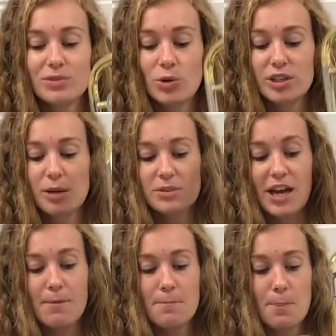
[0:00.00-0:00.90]
Horn comes
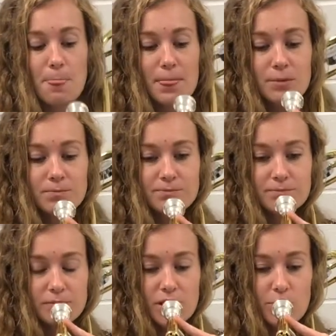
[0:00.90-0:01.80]
up.
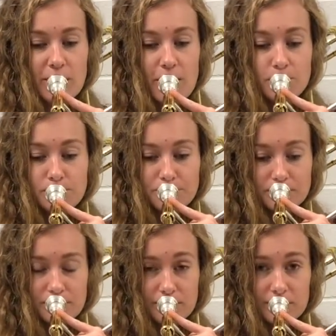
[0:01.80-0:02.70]
Here we go.
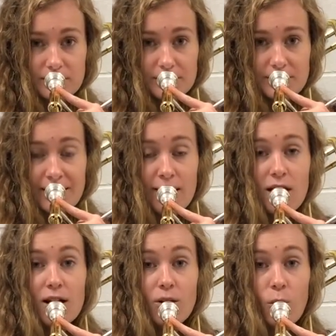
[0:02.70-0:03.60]

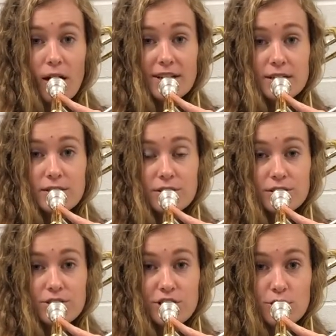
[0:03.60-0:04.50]
1,
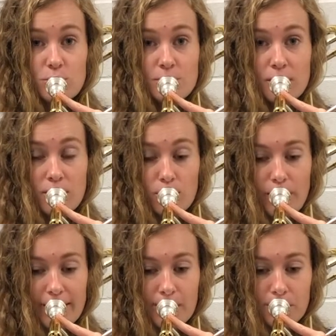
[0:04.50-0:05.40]
2,
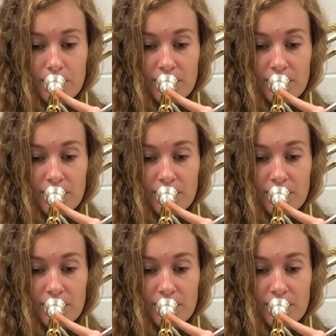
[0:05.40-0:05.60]
ready?